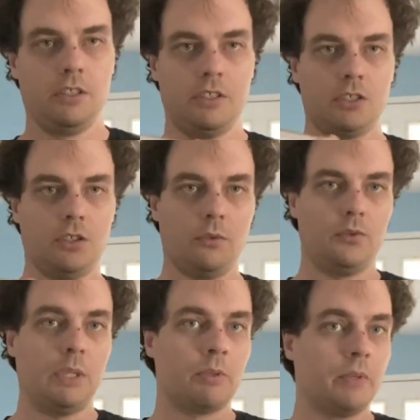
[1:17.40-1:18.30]
So
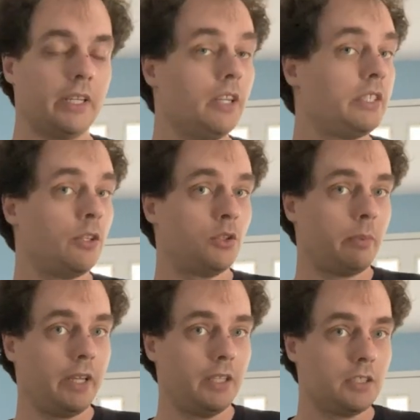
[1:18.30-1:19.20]
shameless plug here, download the
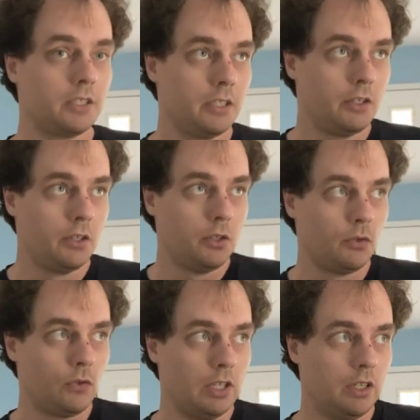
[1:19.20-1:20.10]
plans
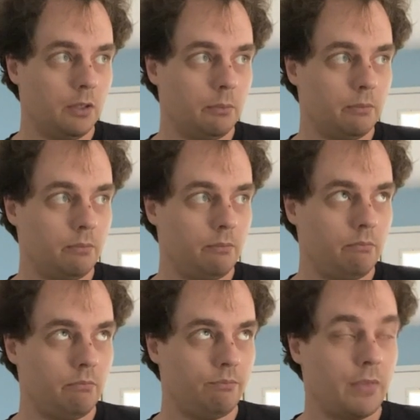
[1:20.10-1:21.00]
from
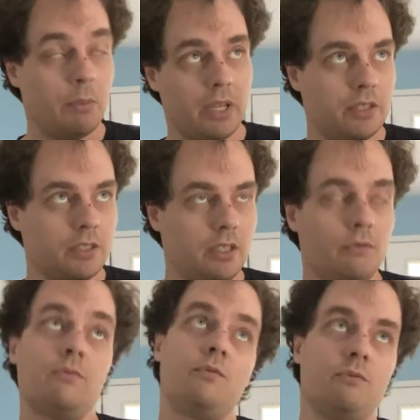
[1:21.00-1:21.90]
maybe Etsy,
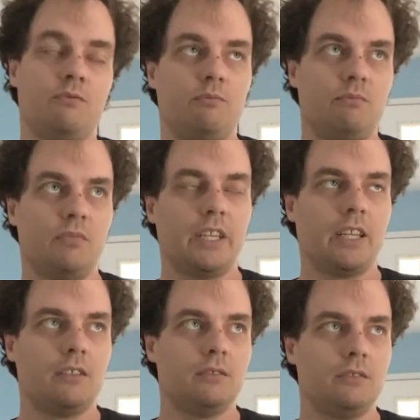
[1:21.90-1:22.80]
my
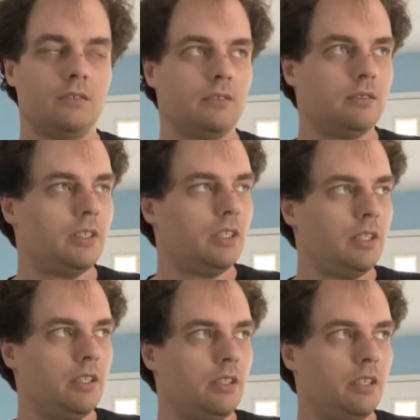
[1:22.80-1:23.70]
account,
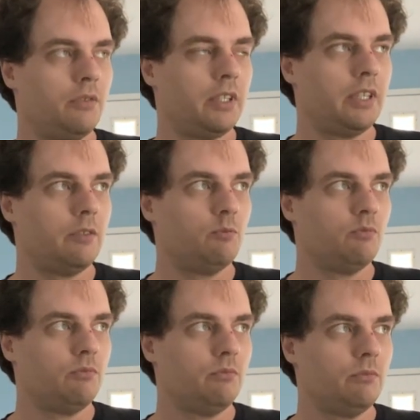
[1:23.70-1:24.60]
if they didn't
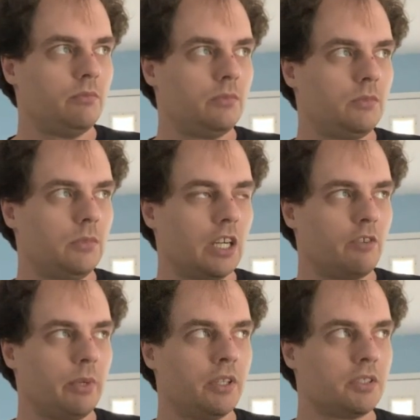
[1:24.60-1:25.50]
knock
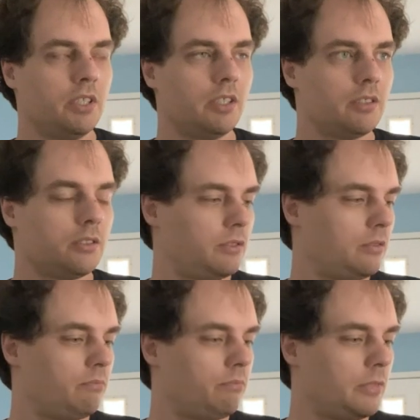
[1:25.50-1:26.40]
off my listing because
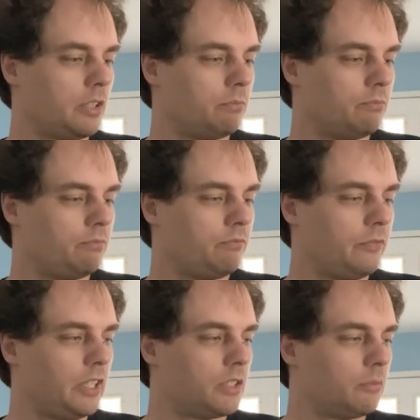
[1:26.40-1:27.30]
their
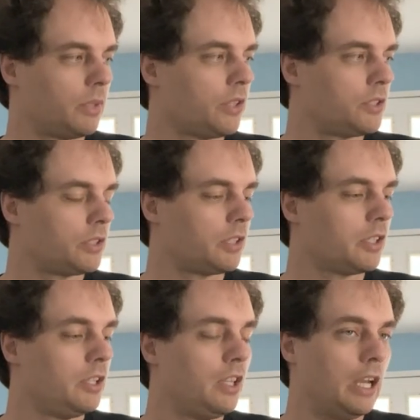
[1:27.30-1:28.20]
fees and policies suck.
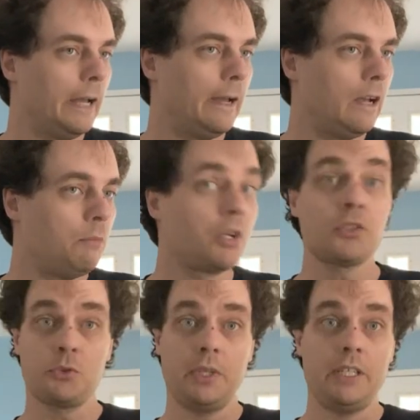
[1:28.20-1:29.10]
Go
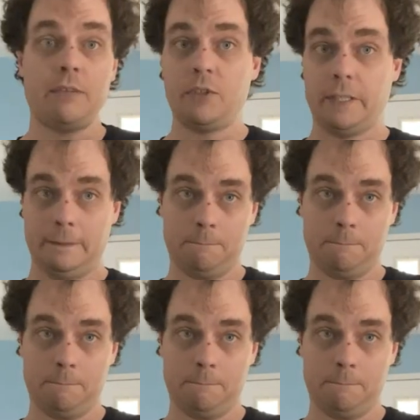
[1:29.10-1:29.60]
through me, definitely.